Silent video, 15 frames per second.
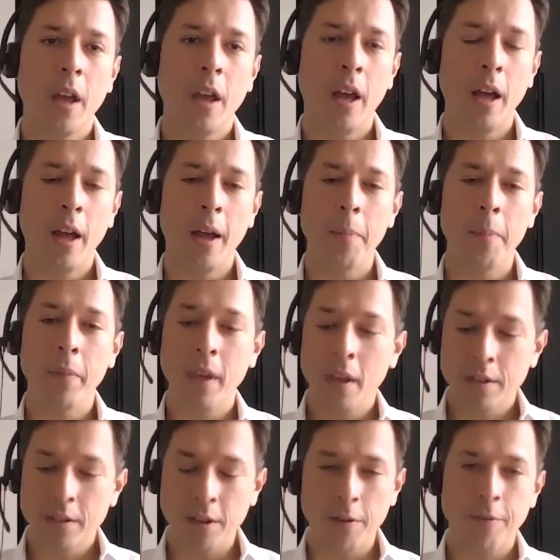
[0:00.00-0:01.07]

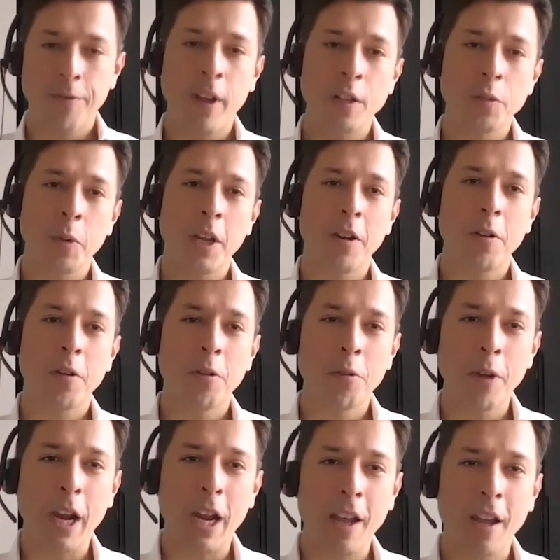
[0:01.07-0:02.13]
So Phil, it's been
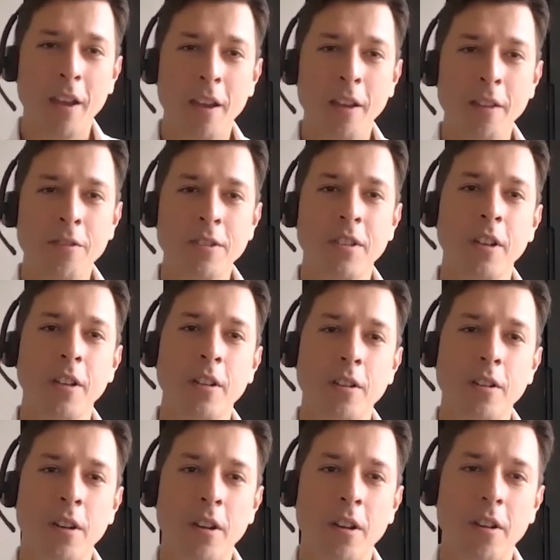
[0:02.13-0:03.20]
really interesting,
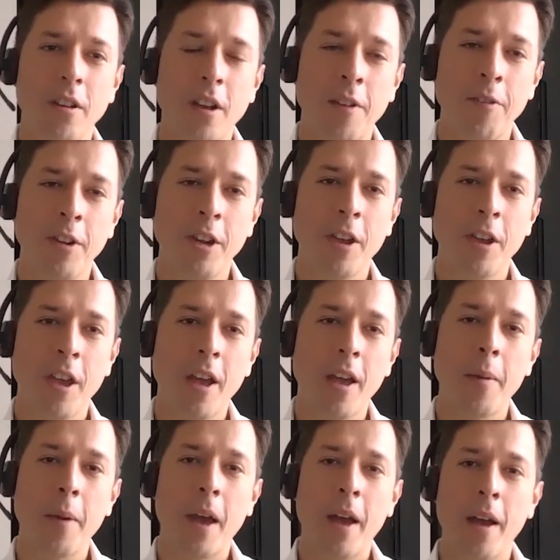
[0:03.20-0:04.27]
you know, having you
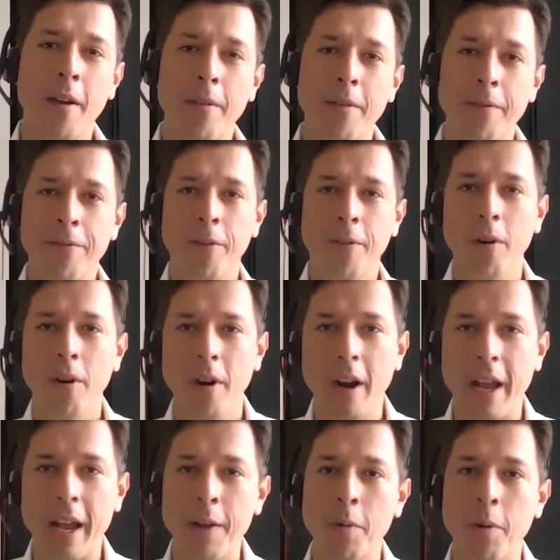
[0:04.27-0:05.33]
here.
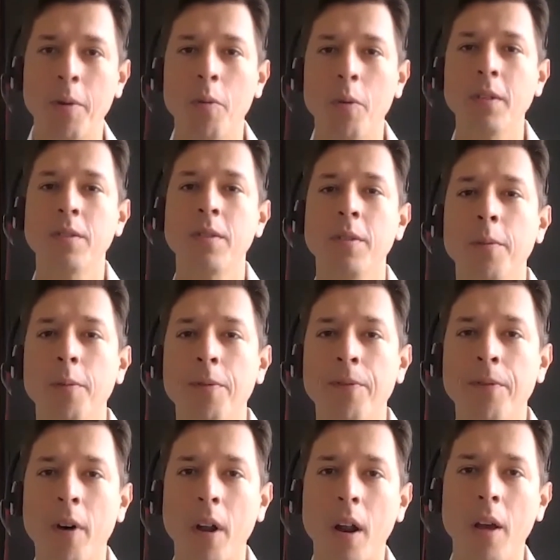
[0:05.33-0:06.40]
For anyone who wants to
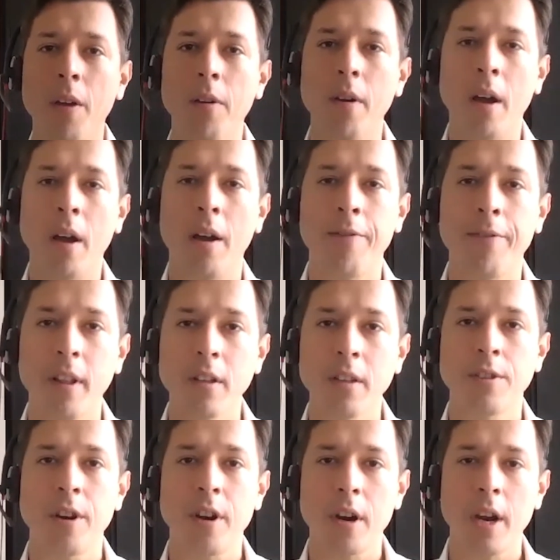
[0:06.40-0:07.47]
follow Phil's
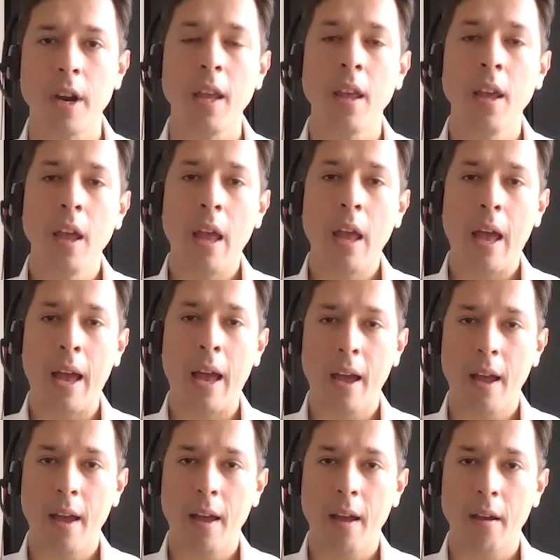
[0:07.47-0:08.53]
journey,
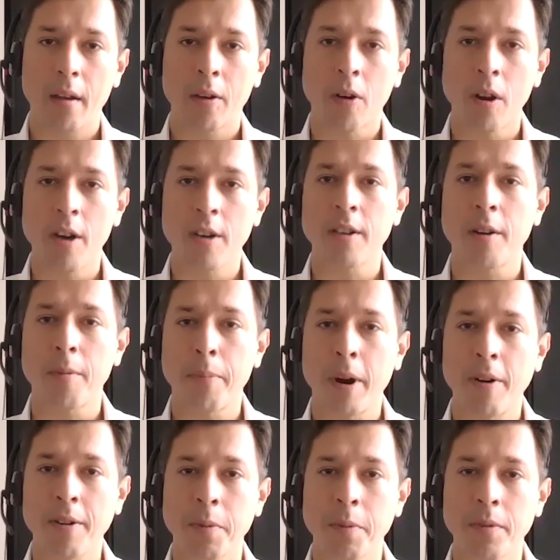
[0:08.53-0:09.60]
Colliers are
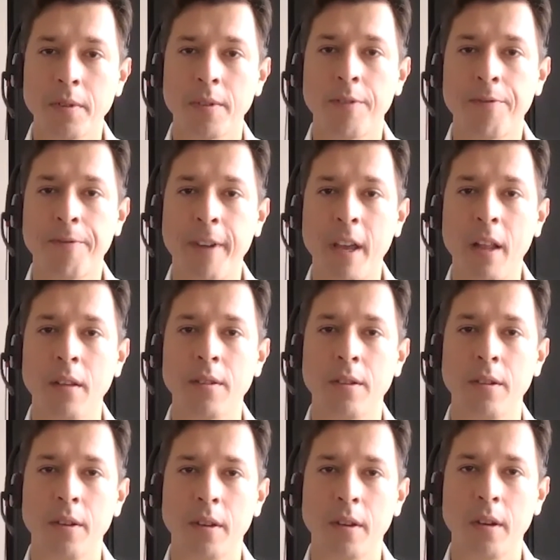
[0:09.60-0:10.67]
proud sponsors of Phil, so
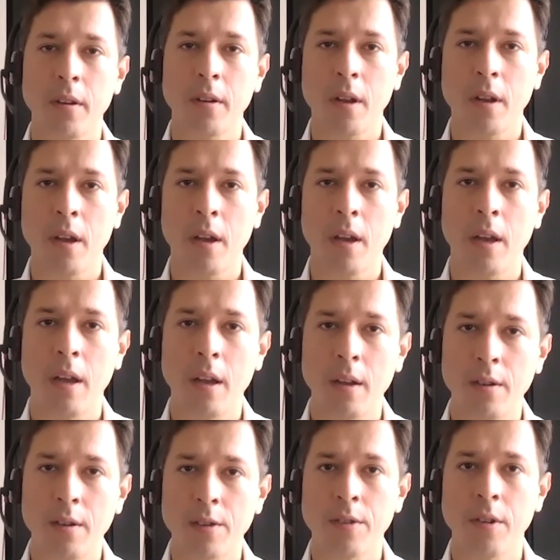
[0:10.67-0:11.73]
you can
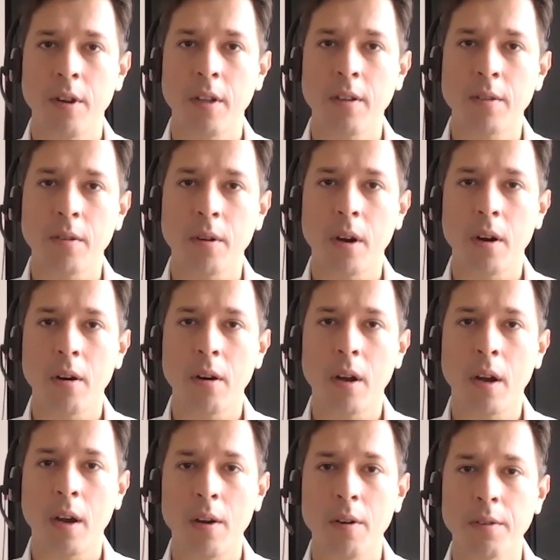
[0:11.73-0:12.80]
just tune into
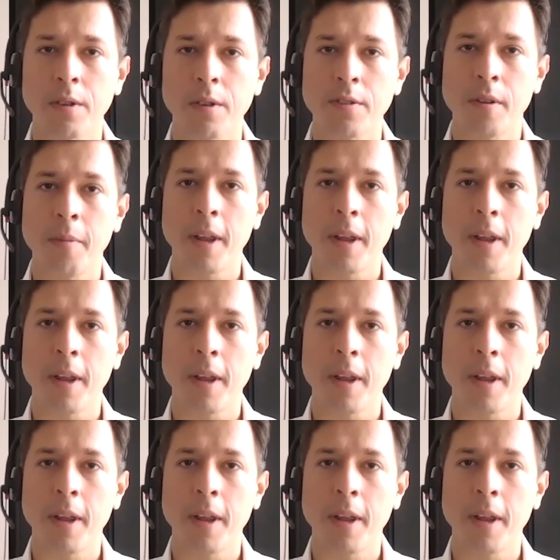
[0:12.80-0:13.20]
our social